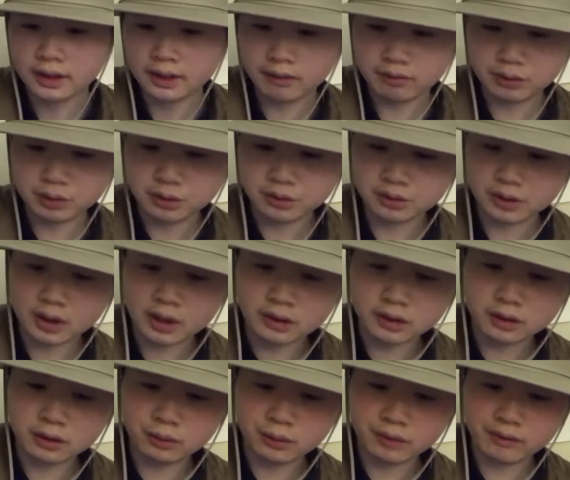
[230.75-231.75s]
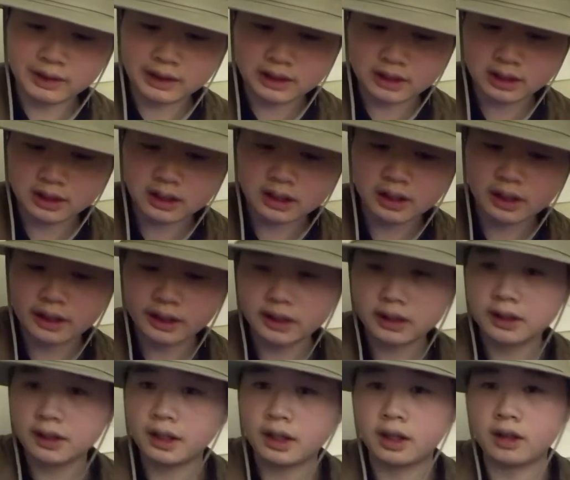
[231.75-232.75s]
If you do not know what they look
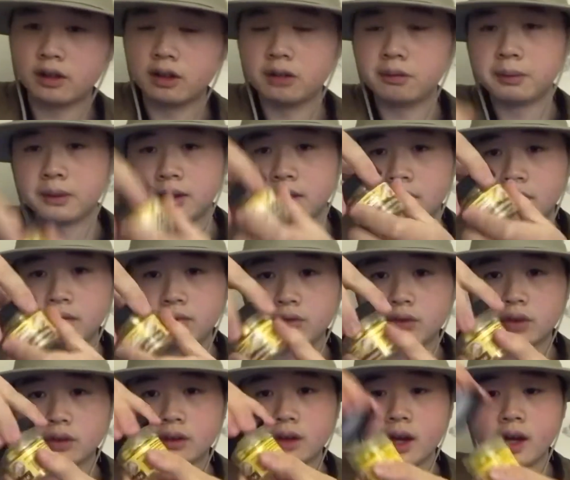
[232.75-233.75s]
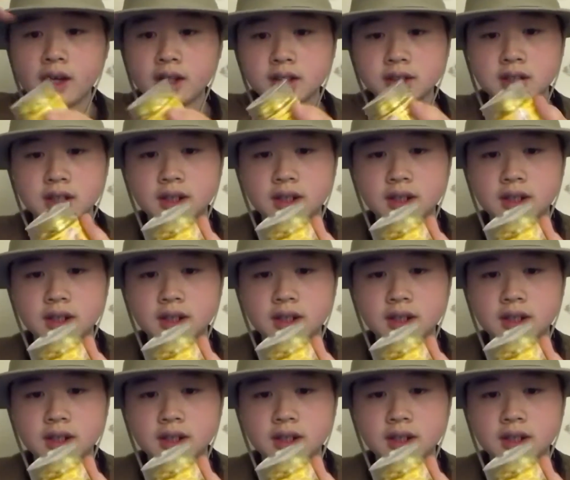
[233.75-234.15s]
like, I'll open it up for you guys.